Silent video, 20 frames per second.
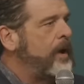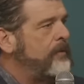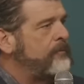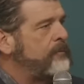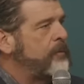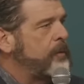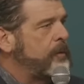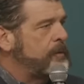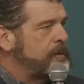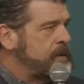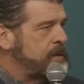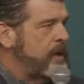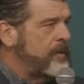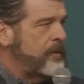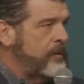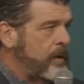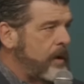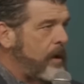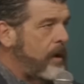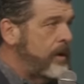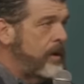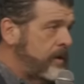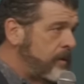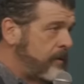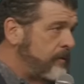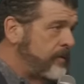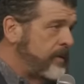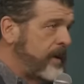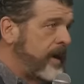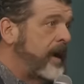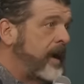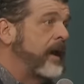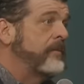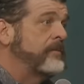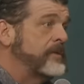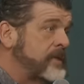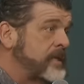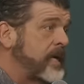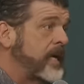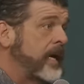for those of y'all that want to argue over that, I
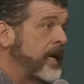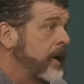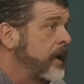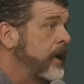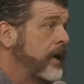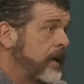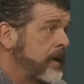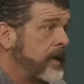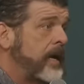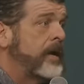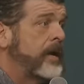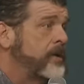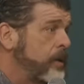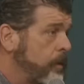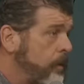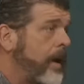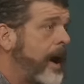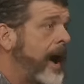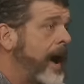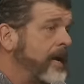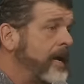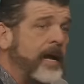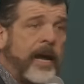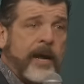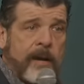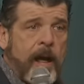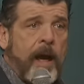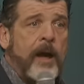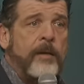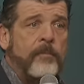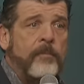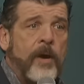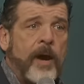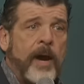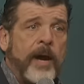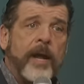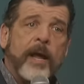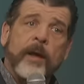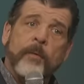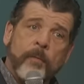would say, yeah, you're right, and I'm
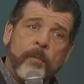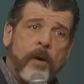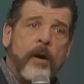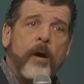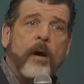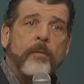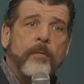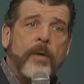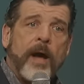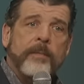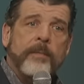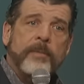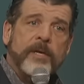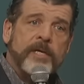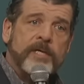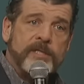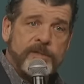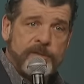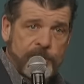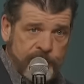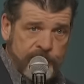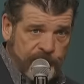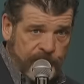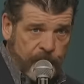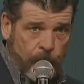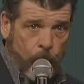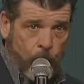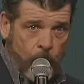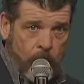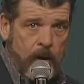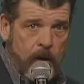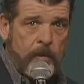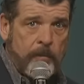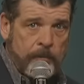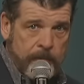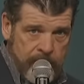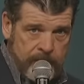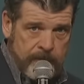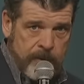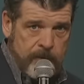right, and we're all right because there's four
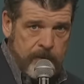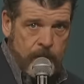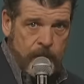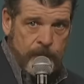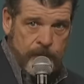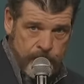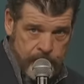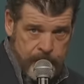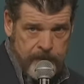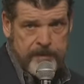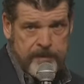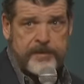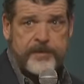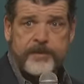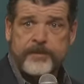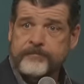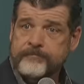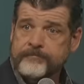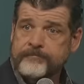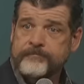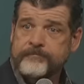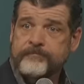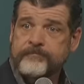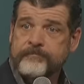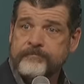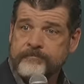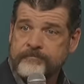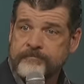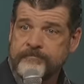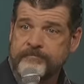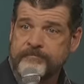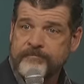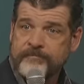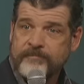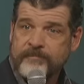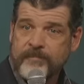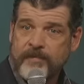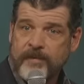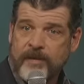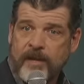biblical new years.
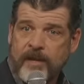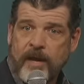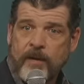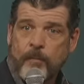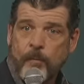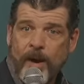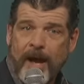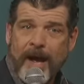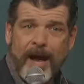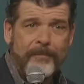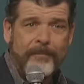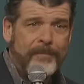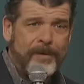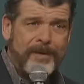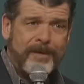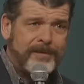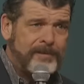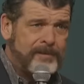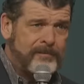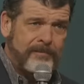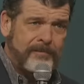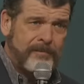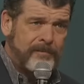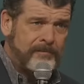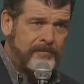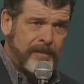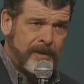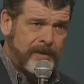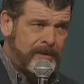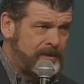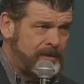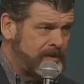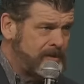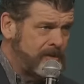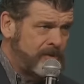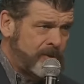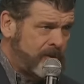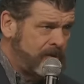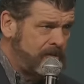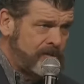Like why? Because because the
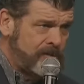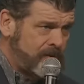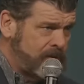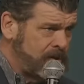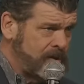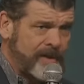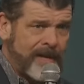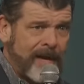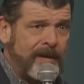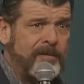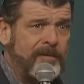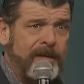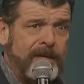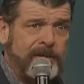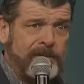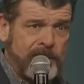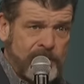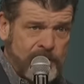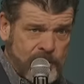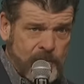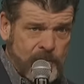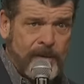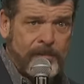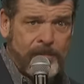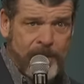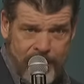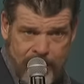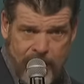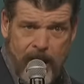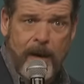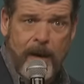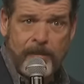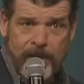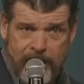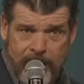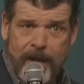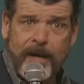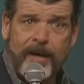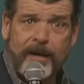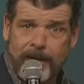Jews just like things extremely
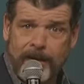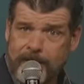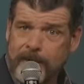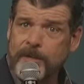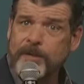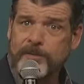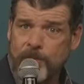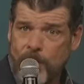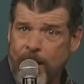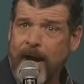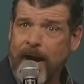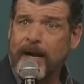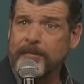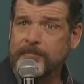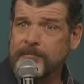complicated is why.